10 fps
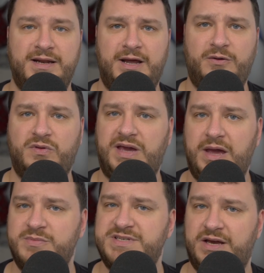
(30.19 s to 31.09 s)
Now, the
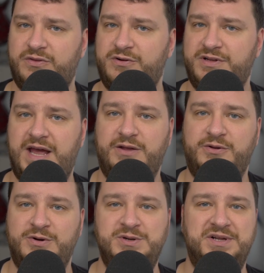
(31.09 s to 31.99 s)
game is out there to
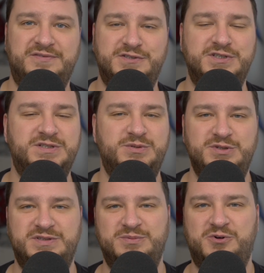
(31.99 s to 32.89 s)
download. You'll have to just
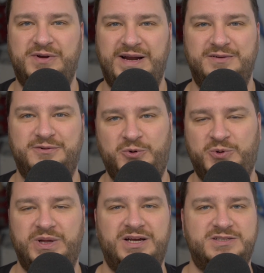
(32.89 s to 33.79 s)
use some creative Googling.